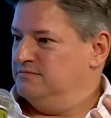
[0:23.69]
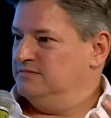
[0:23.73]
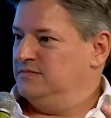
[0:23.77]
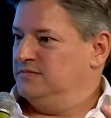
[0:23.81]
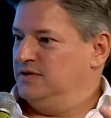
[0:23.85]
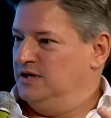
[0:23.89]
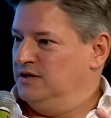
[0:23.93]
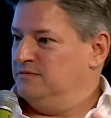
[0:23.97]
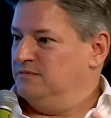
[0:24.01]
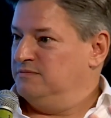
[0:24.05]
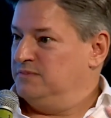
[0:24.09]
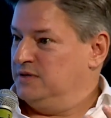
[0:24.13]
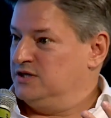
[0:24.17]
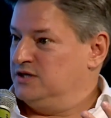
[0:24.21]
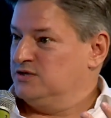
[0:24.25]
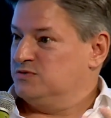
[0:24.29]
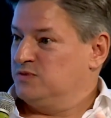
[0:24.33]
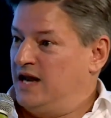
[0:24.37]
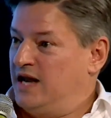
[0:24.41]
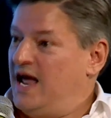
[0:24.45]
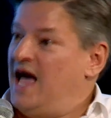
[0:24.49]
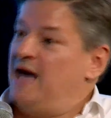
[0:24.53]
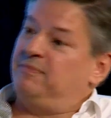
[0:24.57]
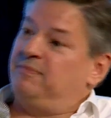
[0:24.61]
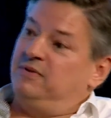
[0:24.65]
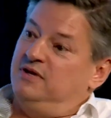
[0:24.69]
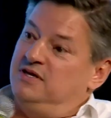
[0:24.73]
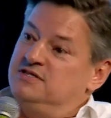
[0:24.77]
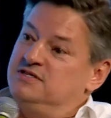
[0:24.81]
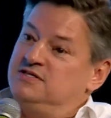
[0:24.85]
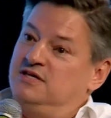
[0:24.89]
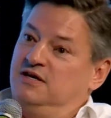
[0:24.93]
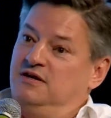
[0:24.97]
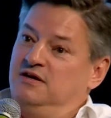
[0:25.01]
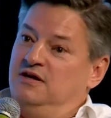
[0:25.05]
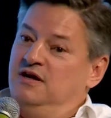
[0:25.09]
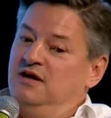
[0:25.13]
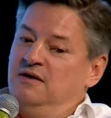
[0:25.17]
you know, because what happened is
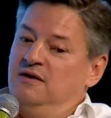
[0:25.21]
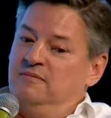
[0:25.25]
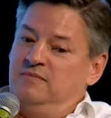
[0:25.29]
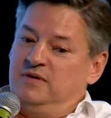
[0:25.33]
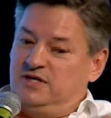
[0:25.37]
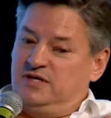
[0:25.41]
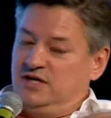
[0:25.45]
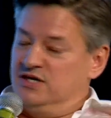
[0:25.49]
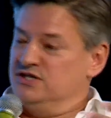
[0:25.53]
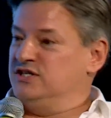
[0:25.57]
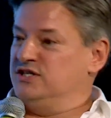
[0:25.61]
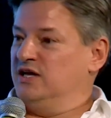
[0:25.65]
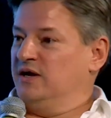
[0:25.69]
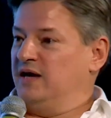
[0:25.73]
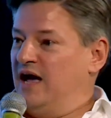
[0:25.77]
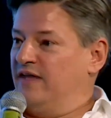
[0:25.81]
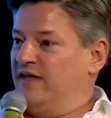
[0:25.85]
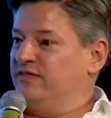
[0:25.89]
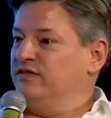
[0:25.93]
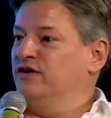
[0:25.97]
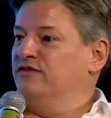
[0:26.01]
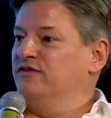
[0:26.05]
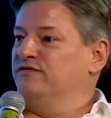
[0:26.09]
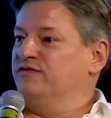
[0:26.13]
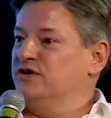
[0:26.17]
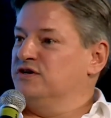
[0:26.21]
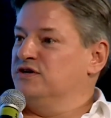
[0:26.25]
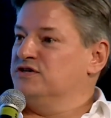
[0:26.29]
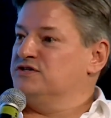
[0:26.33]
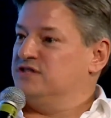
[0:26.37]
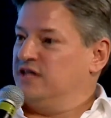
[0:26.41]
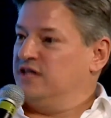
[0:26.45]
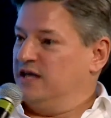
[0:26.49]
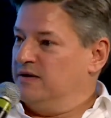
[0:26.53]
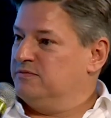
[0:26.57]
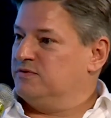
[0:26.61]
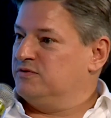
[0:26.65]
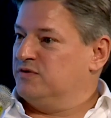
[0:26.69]
that because they got there
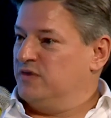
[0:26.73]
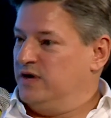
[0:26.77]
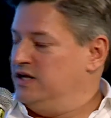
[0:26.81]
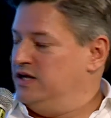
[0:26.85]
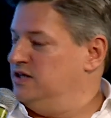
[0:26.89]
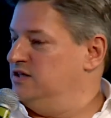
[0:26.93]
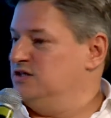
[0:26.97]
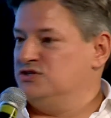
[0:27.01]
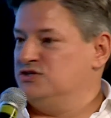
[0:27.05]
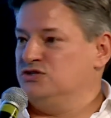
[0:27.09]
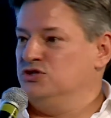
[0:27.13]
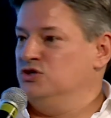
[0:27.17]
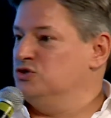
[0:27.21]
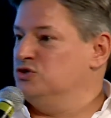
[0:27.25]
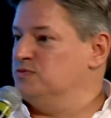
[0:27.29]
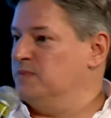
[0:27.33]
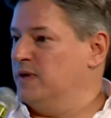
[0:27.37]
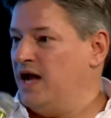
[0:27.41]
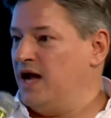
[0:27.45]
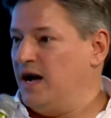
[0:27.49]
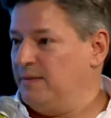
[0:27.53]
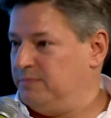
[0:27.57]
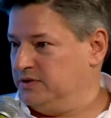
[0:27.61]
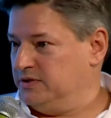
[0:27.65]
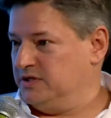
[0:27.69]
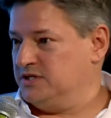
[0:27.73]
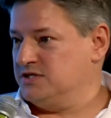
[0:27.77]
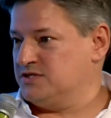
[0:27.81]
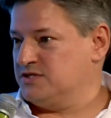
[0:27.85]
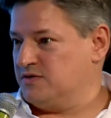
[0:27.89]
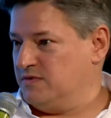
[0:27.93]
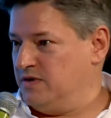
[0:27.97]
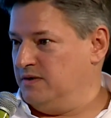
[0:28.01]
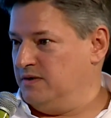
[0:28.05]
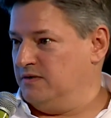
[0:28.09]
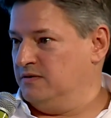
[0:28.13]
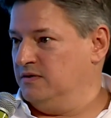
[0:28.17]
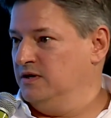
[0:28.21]
first, they've created these huge monopolies
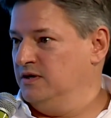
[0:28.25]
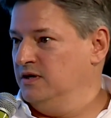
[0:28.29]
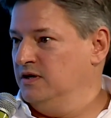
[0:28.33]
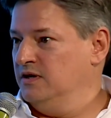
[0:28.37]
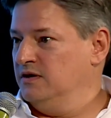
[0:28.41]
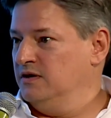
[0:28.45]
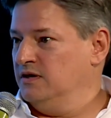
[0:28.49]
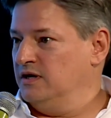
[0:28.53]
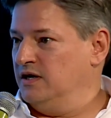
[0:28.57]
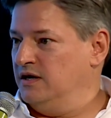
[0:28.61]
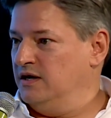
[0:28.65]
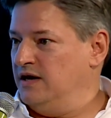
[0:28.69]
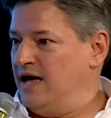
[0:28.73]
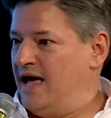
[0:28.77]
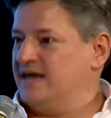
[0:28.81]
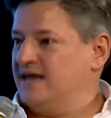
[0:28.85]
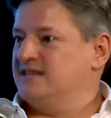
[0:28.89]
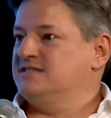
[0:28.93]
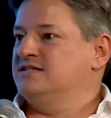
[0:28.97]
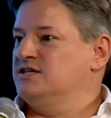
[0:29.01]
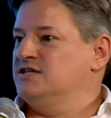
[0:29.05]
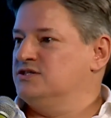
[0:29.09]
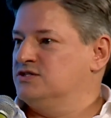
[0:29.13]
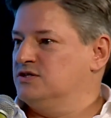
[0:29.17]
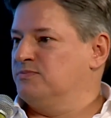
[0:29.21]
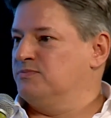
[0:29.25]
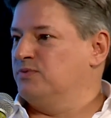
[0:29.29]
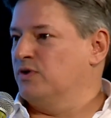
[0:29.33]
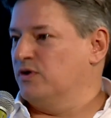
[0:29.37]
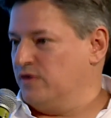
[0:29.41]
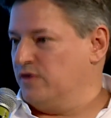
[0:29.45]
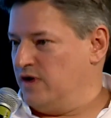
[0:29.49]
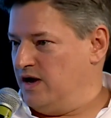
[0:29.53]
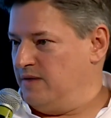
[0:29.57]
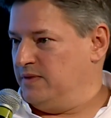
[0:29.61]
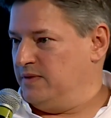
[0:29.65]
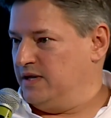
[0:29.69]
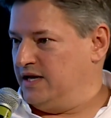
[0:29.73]
around access to
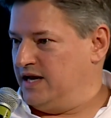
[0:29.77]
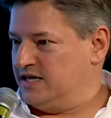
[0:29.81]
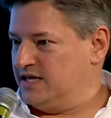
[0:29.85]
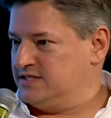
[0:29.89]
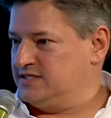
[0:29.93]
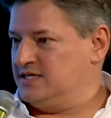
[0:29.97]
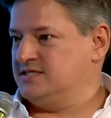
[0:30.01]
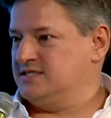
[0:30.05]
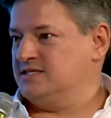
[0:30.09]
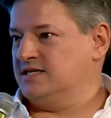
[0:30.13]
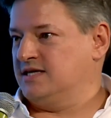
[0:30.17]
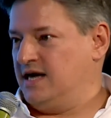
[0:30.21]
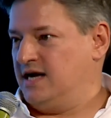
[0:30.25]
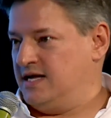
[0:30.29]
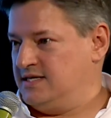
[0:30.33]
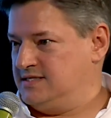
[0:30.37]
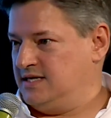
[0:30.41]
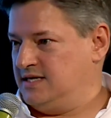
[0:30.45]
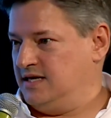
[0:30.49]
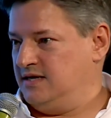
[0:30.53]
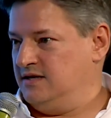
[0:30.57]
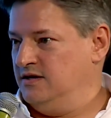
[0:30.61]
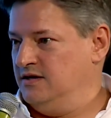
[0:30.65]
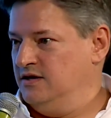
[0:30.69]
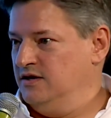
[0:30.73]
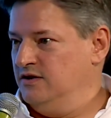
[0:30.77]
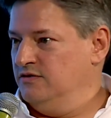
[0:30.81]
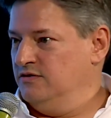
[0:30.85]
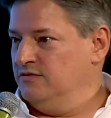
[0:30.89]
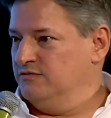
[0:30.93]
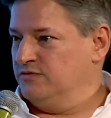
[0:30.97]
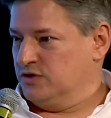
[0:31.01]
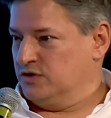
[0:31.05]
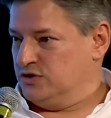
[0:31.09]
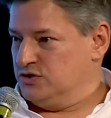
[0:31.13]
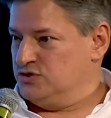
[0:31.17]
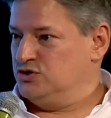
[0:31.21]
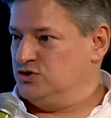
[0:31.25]
programming, access to content
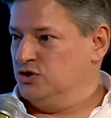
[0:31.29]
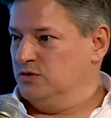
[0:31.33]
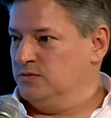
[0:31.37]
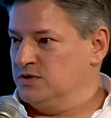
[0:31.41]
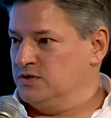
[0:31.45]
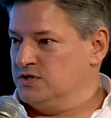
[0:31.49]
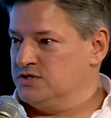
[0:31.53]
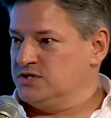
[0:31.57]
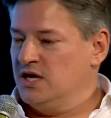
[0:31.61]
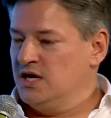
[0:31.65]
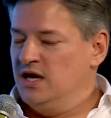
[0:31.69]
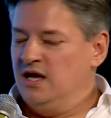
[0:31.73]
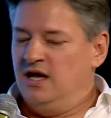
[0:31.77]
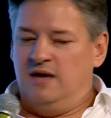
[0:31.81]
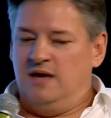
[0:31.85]
for consumers.